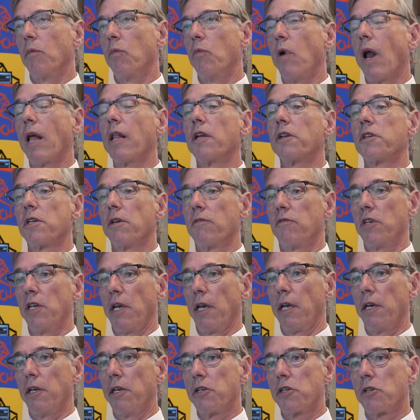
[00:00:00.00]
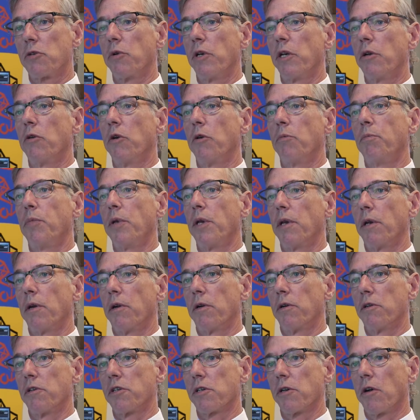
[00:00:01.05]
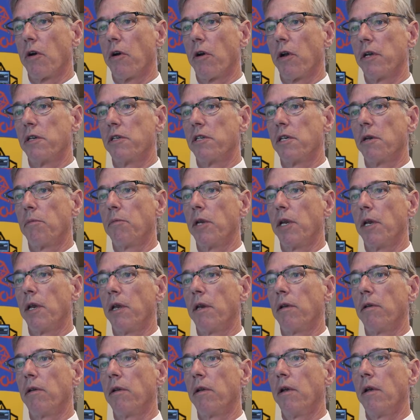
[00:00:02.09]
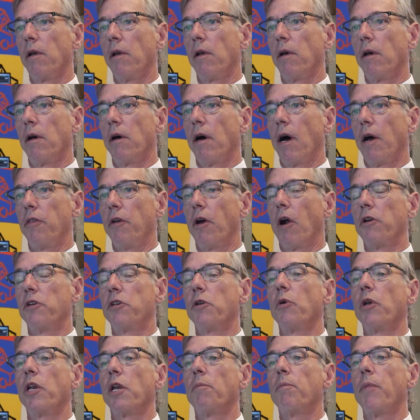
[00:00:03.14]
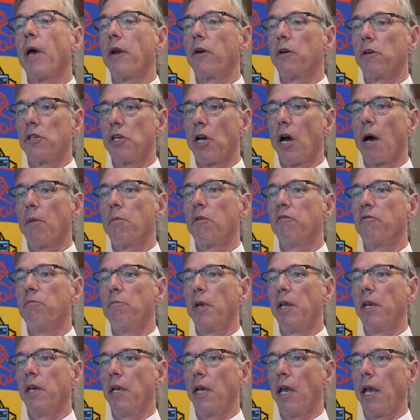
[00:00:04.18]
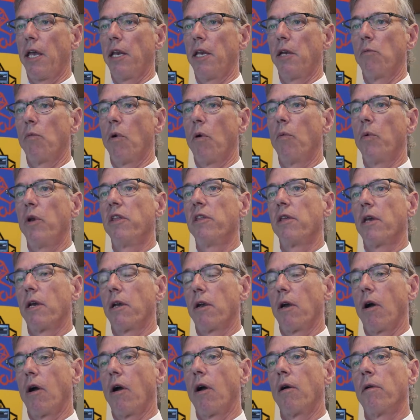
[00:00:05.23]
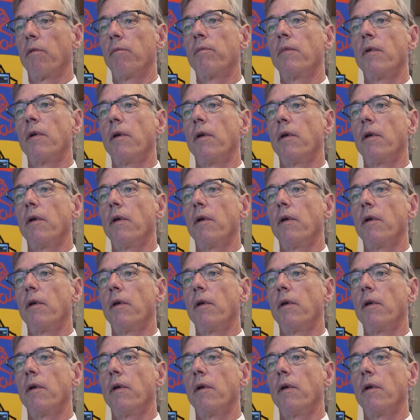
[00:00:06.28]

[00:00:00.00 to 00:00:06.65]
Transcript: relative to industry group peers, are doing a better job of mitigating what we think are